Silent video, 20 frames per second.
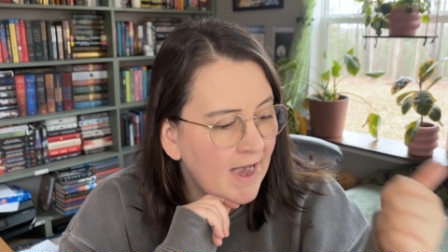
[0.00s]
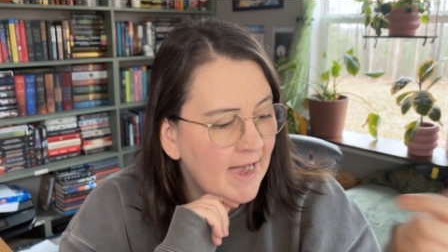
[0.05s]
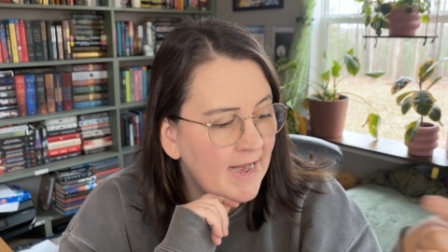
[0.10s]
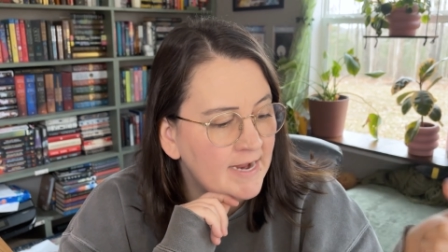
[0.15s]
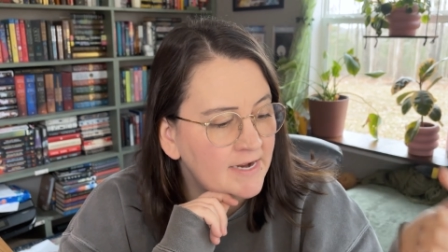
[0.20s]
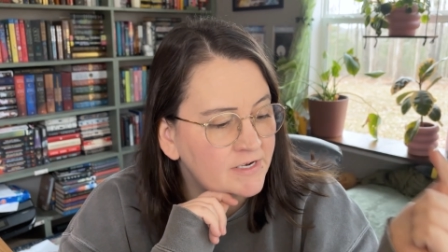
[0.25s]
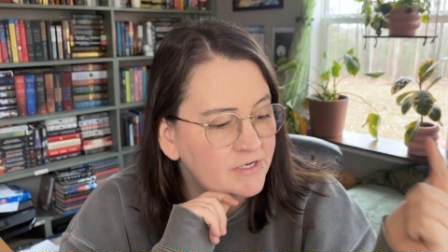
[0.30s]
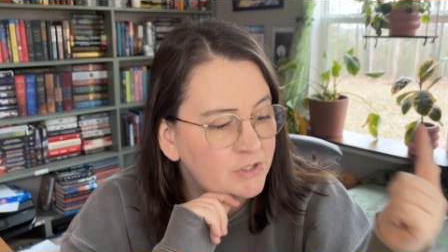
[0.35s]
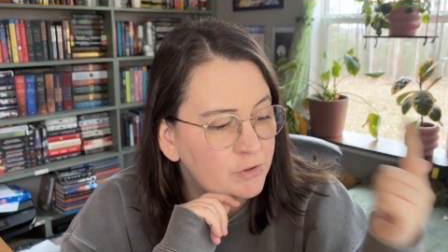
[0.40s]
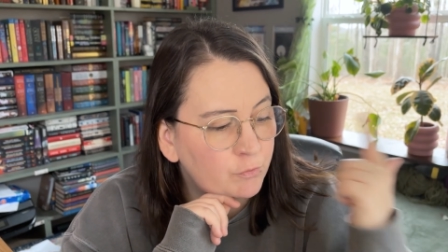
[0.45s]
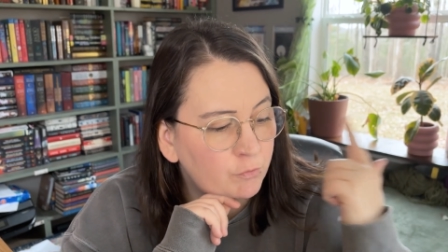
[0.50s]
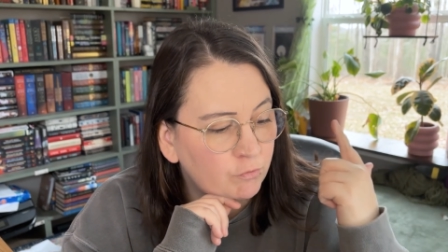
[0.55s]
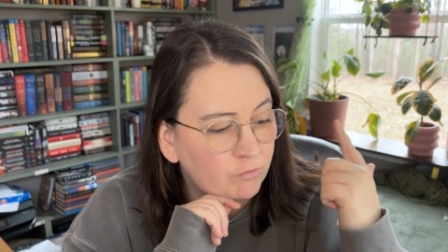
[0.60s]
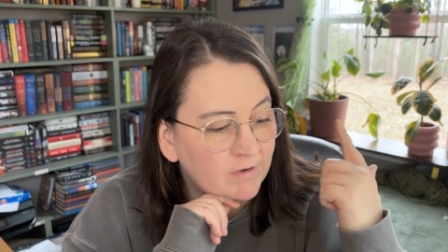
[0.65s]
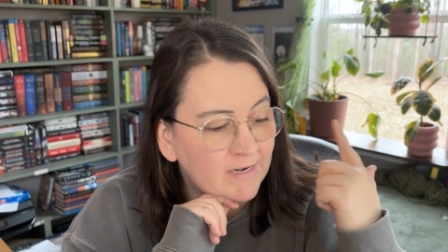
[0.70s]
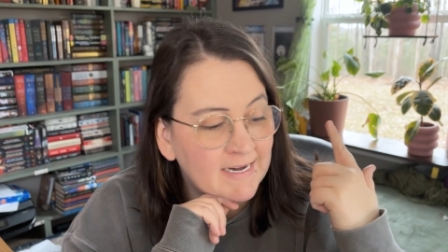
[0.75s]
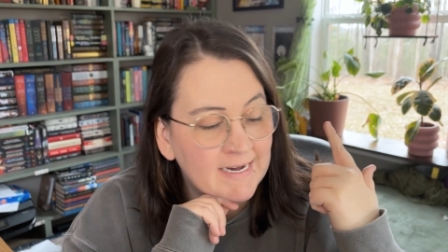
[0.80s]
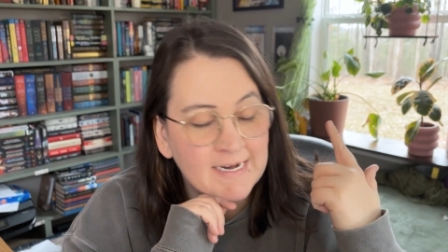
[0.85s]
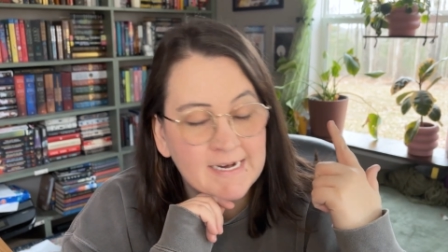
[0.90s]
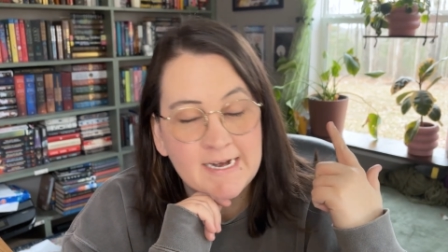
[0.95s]
and to
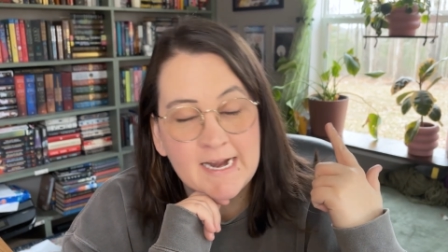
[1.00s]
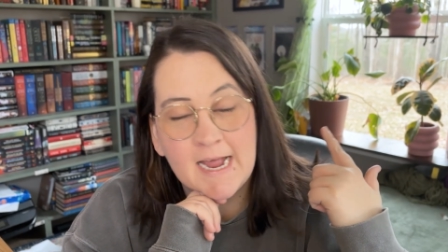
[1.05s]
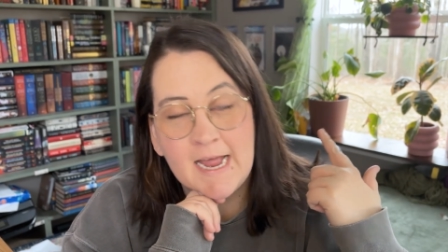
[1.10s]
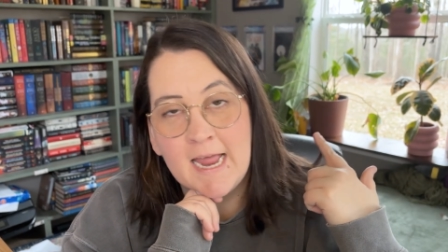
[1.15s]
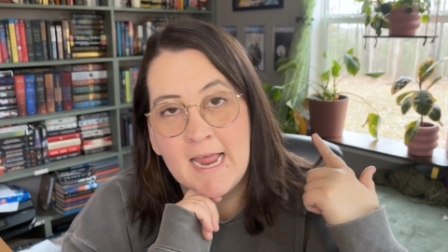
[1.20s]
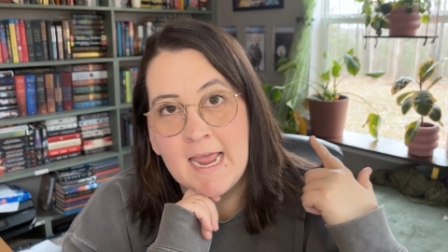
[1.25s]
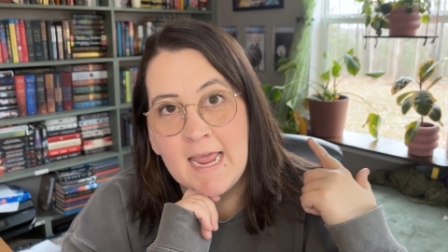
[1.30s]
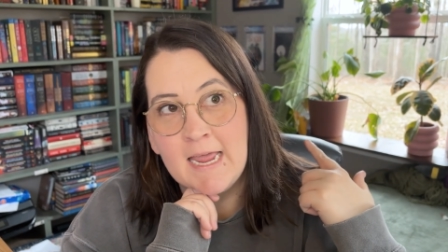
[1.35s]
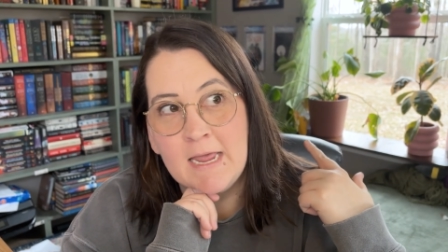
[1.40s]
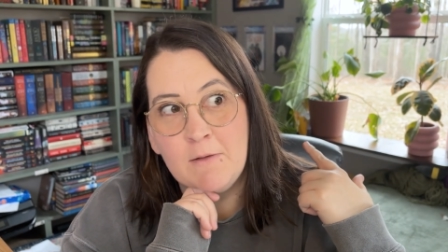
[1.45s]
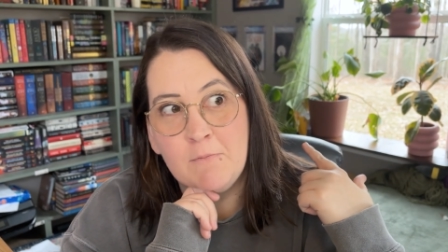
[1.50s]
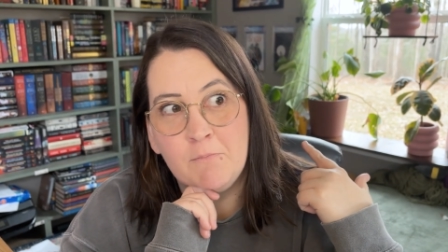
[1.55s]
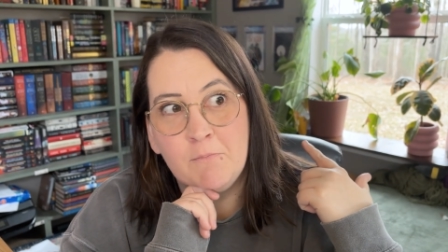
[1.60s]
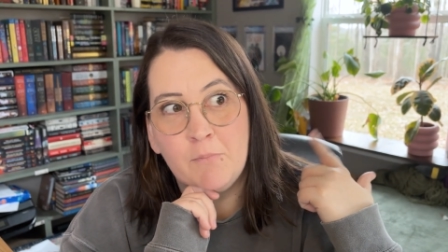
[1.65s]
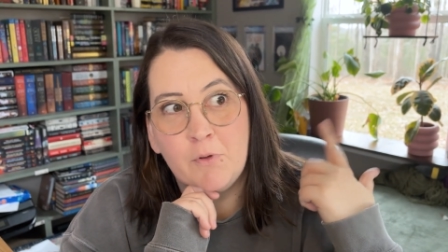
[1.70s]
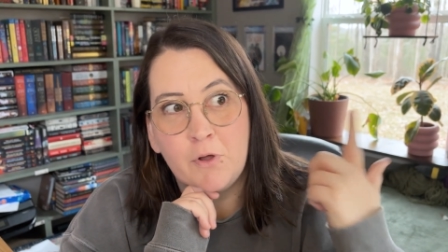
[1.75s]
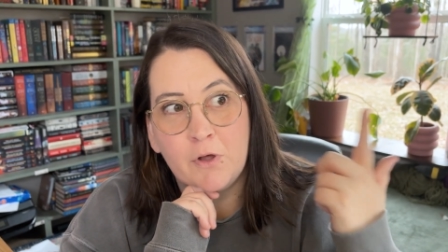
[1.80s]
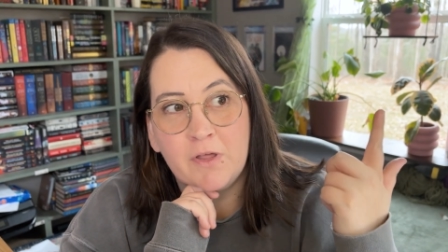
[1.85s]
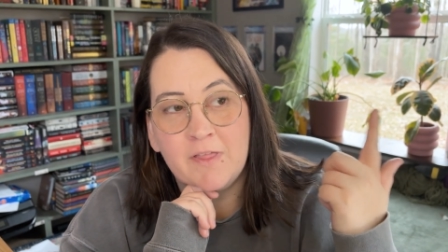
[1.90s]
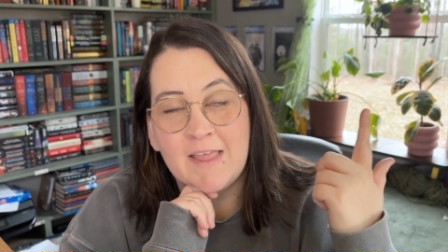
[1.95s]
read a
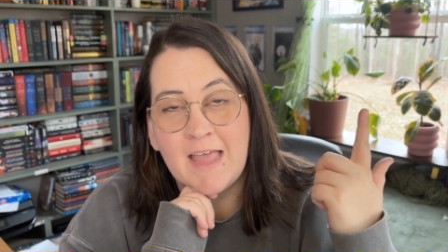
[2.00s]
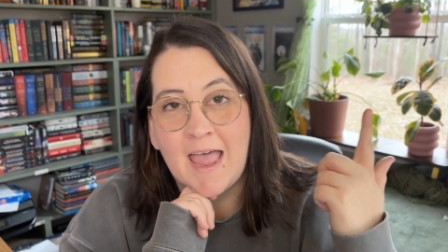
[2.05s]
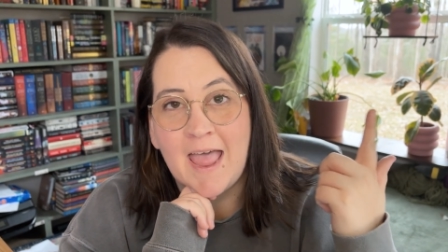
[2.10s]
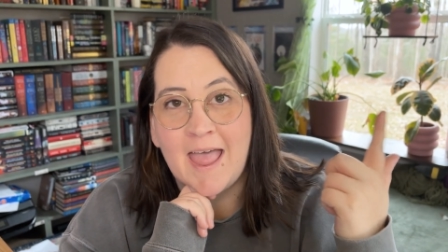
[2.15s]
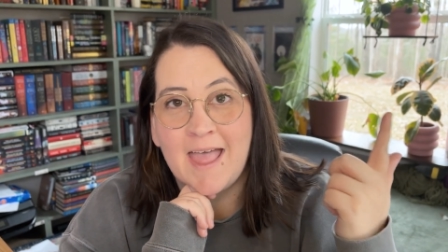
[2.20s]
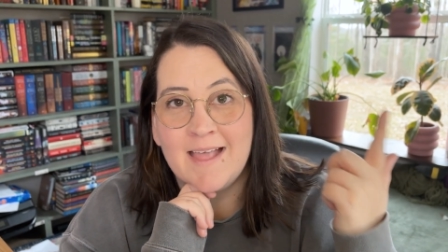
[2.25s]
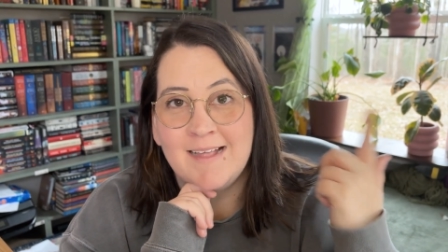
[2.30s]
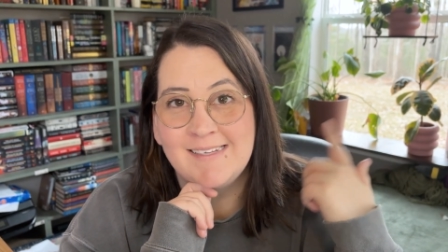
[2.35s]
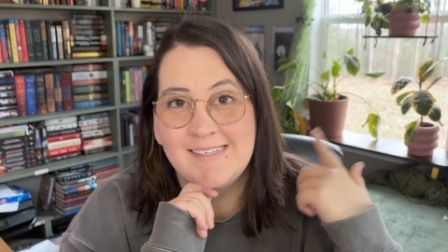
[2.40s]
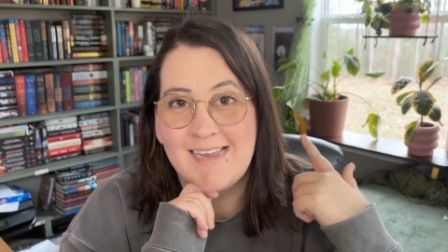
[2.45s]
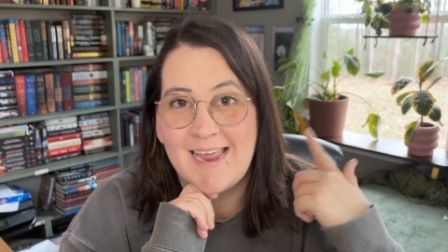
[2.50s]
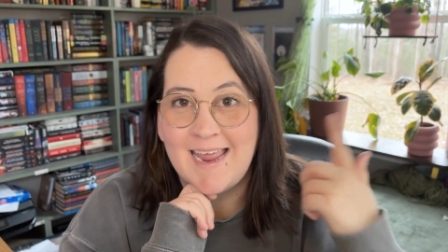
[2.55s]
book that has